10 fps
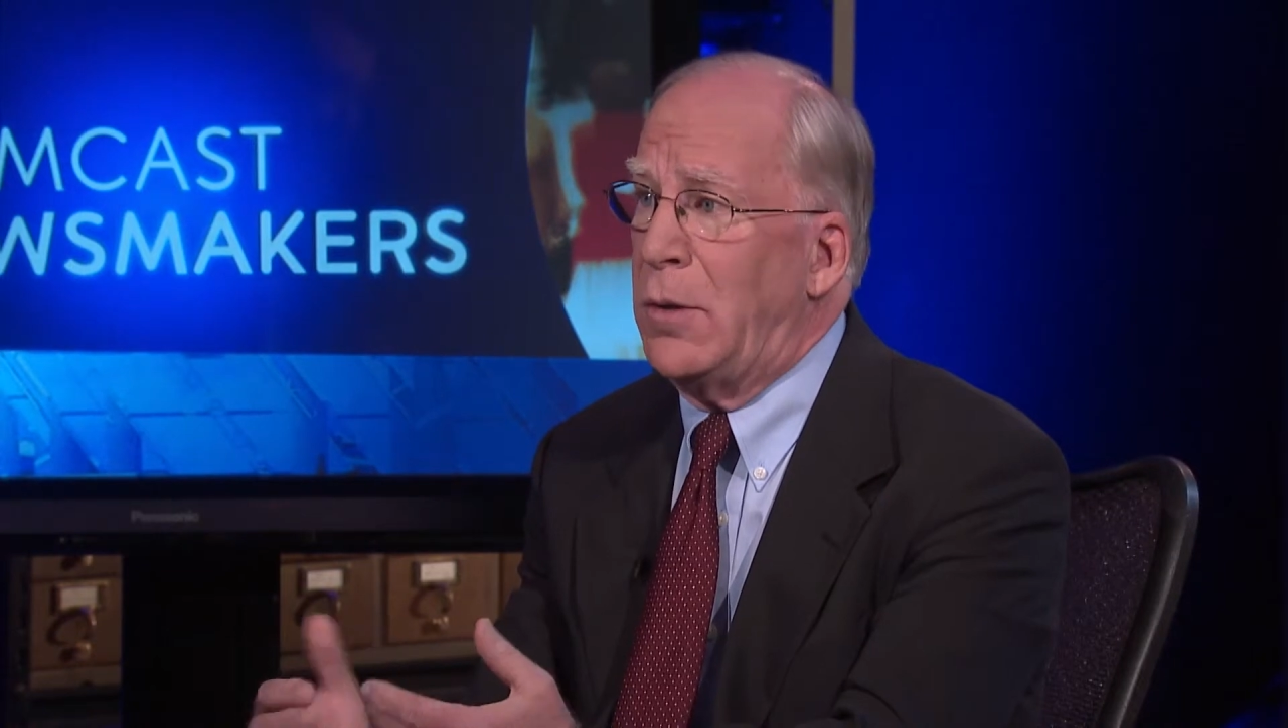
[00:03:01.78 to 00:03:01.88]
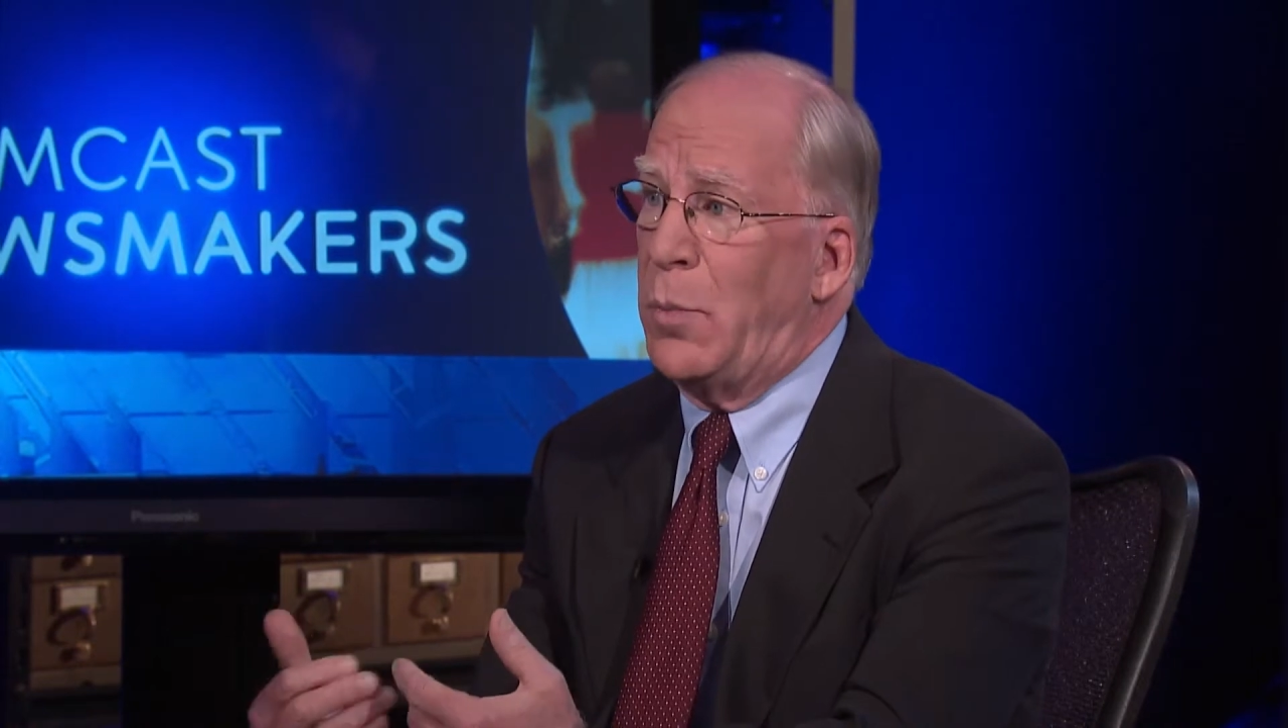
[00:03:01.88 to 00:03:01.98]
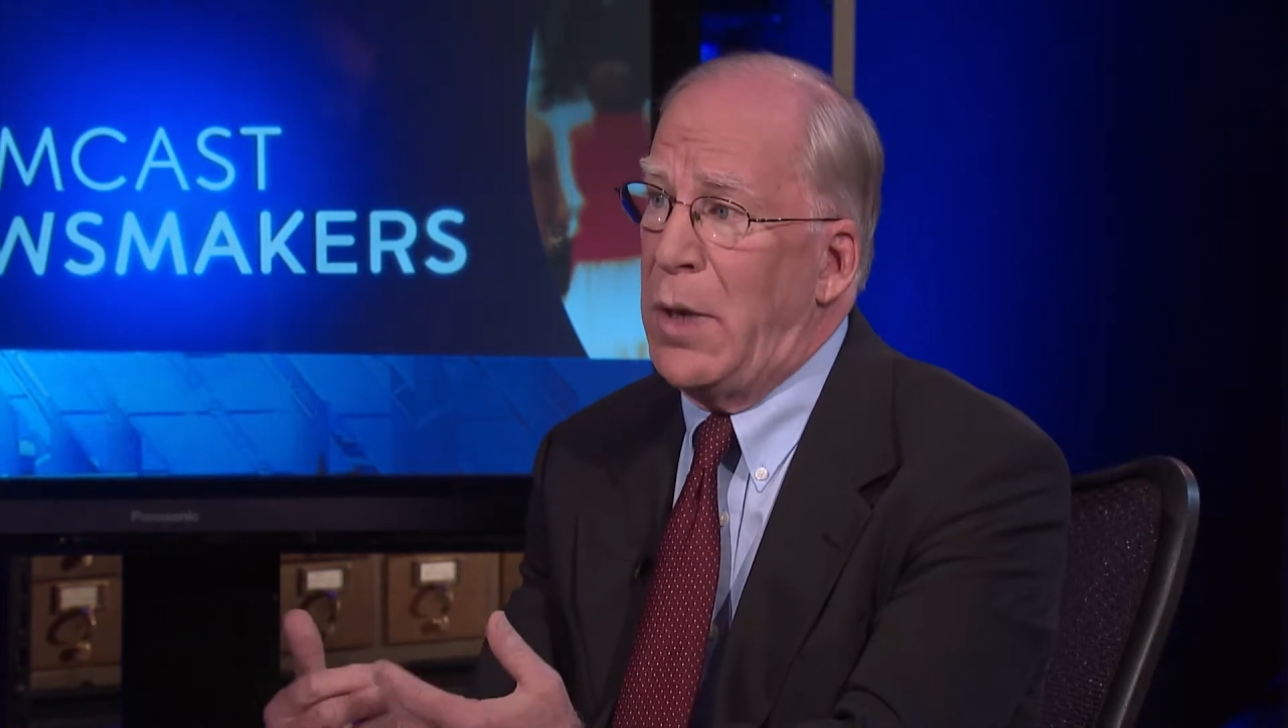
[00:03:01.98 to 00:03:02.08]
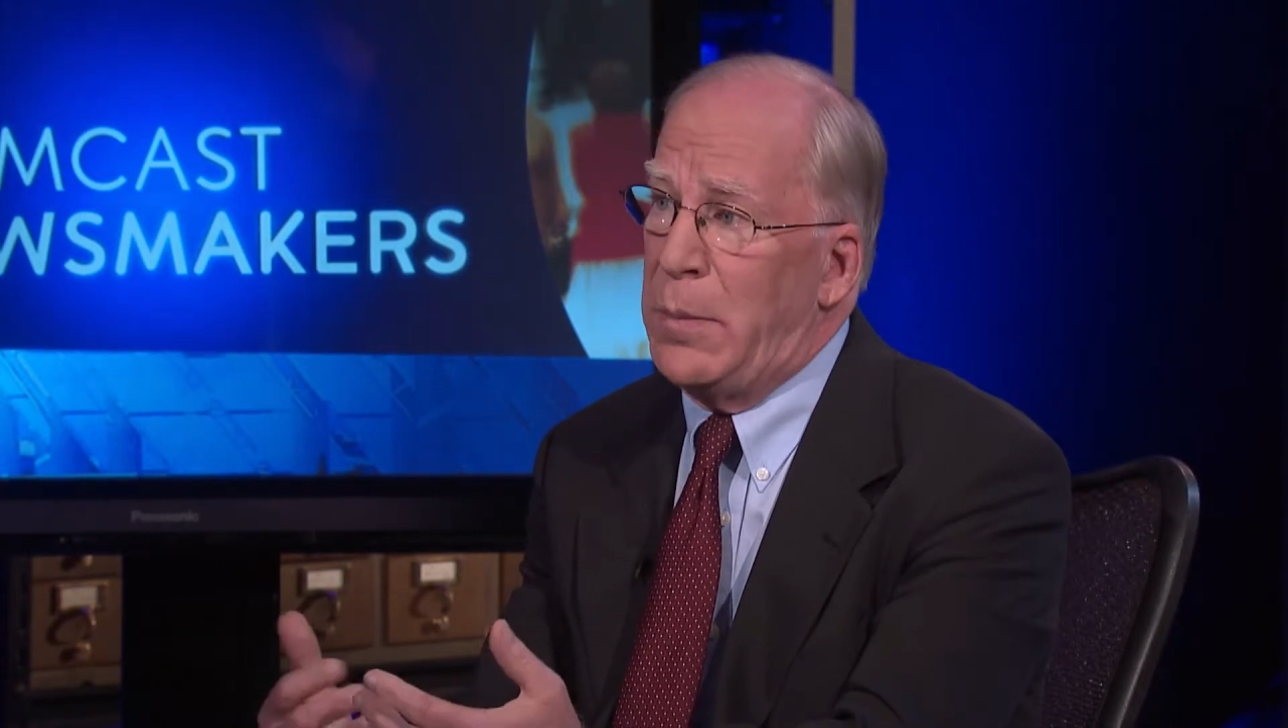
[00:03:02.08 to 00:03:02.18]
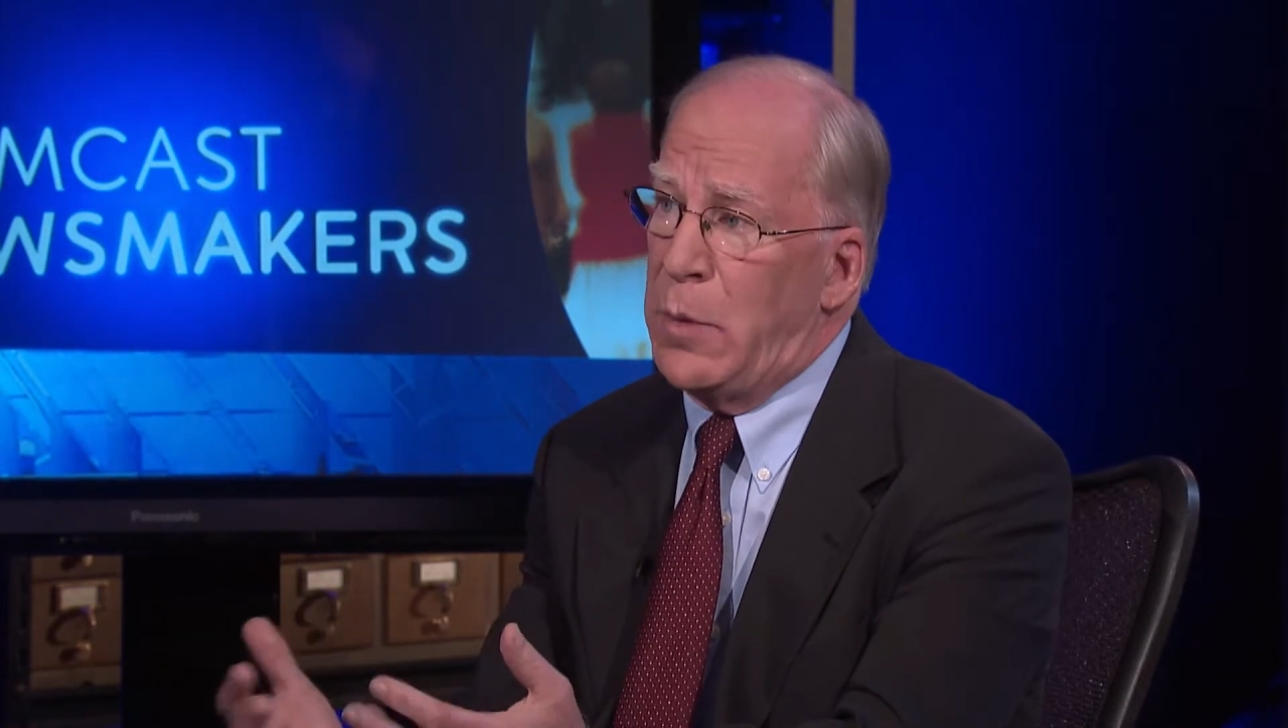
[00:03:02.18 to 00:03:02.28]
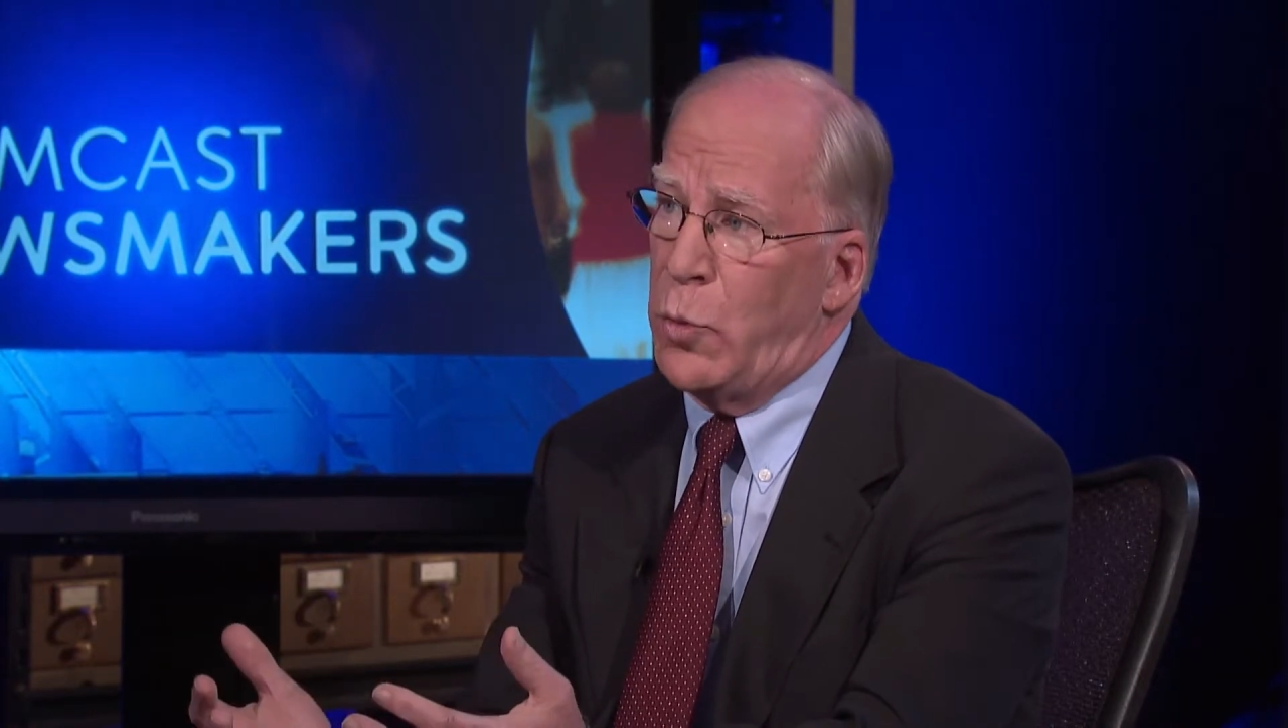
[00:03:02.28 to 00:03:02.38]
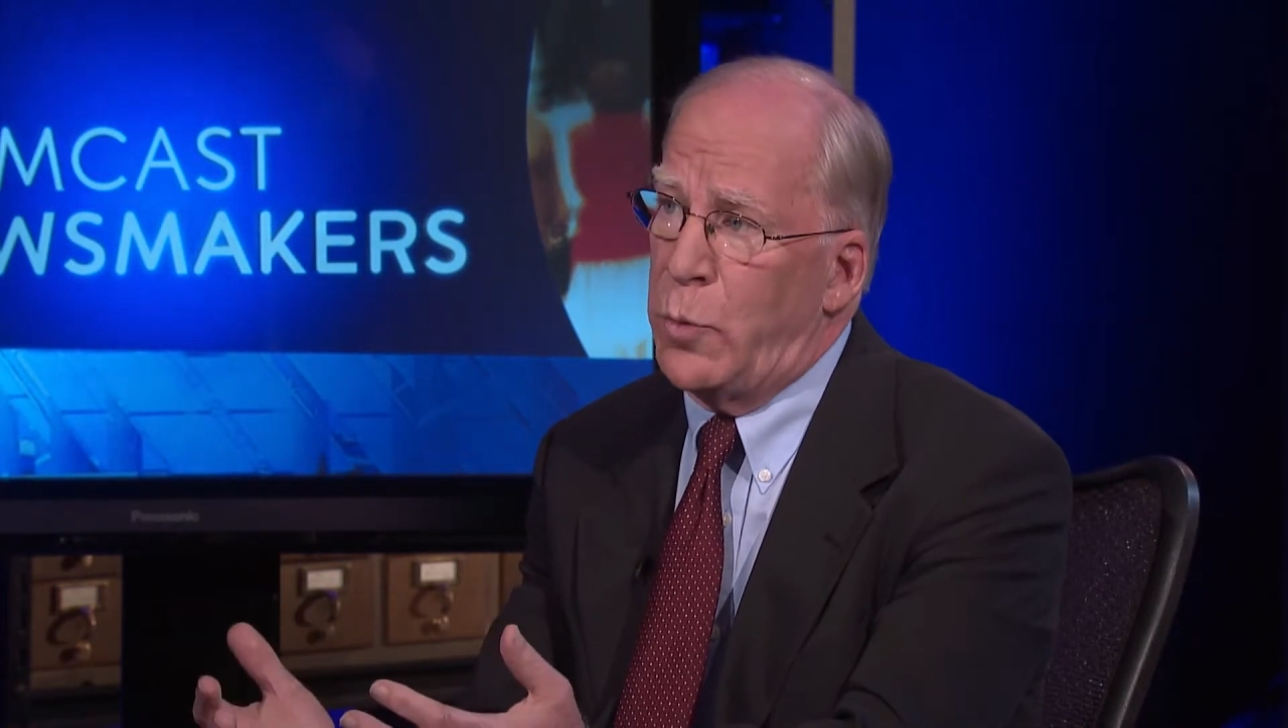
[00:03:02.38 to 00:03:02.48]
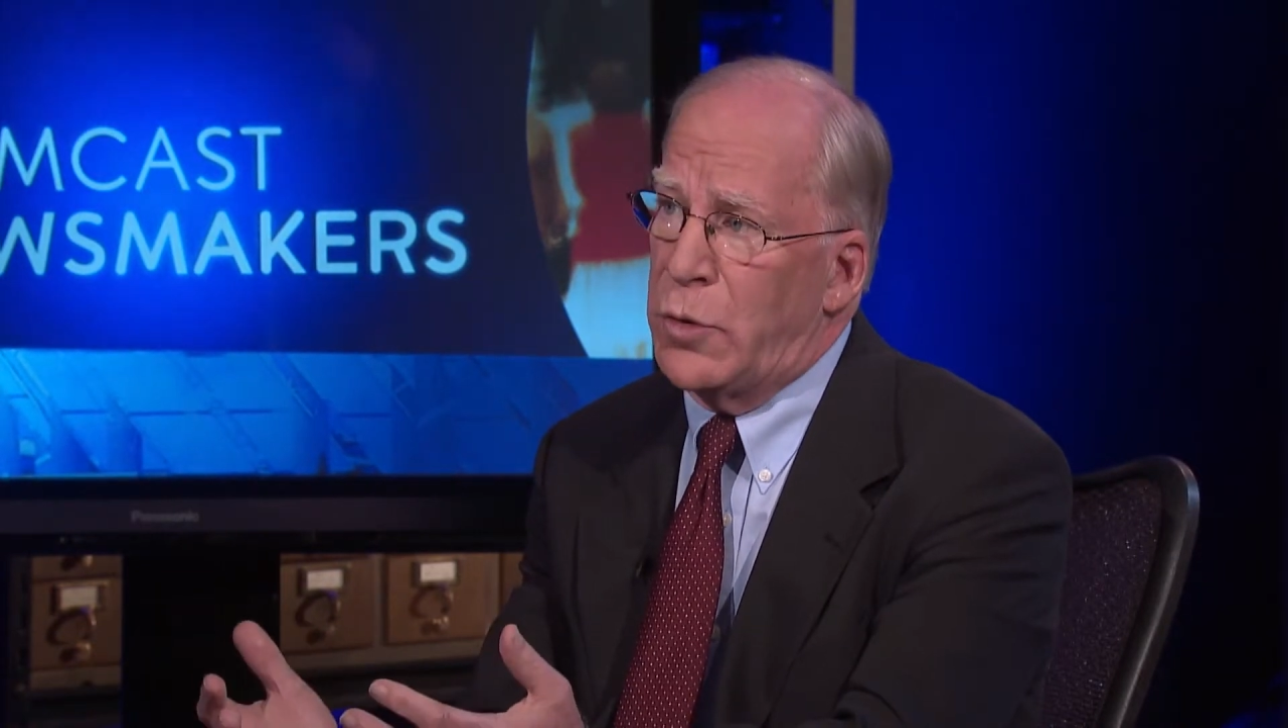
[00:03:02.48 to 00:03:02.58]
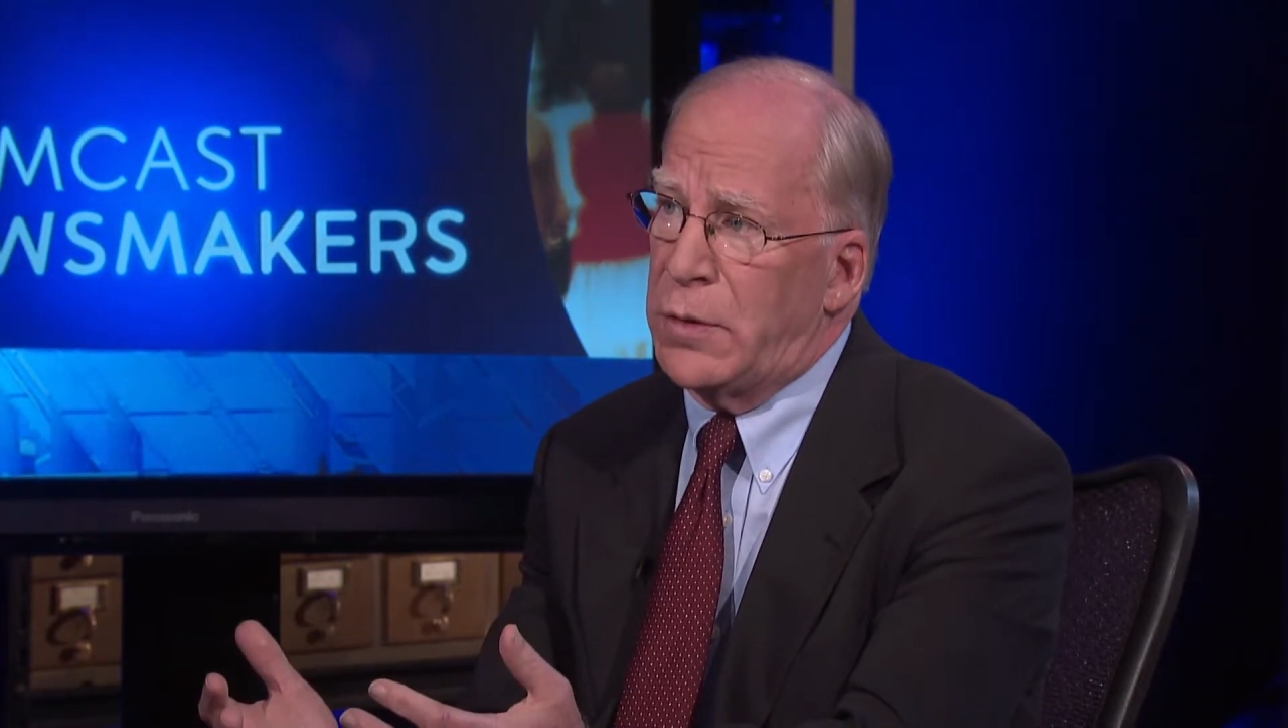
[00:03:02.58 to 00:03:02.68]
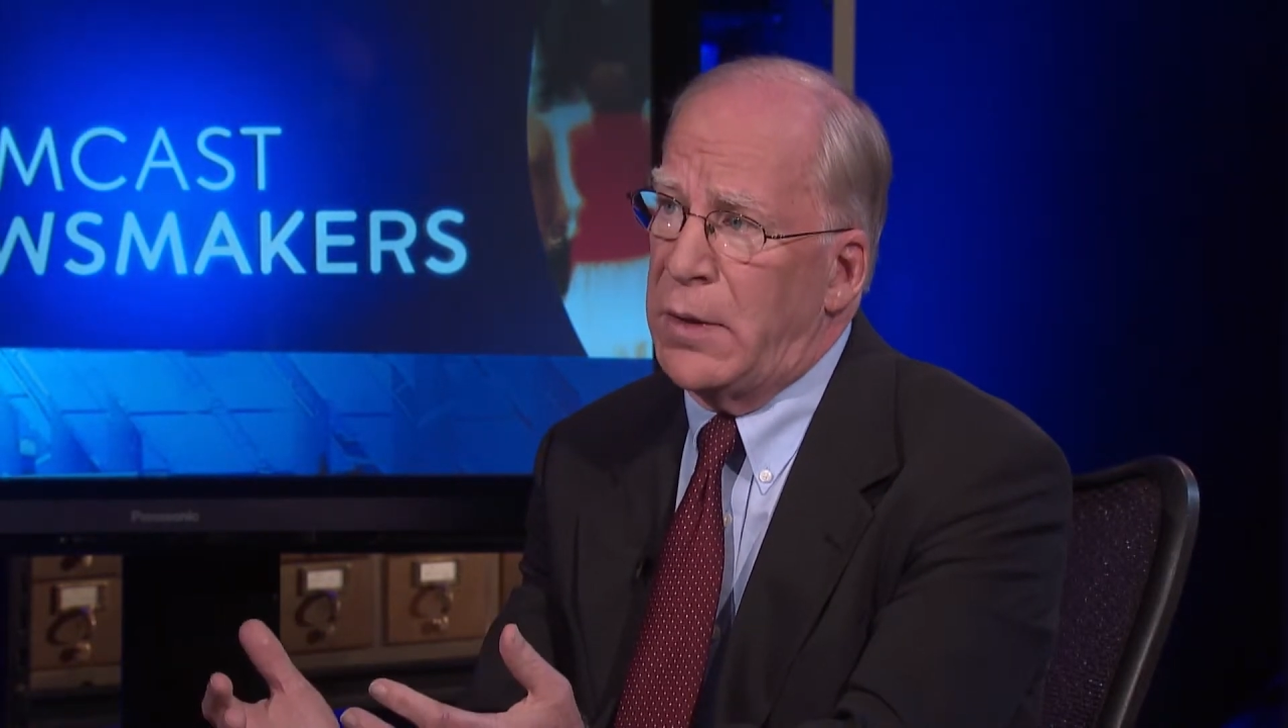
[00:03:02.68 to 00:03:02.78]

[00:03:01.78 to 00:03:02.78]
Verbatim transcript: The baby boomers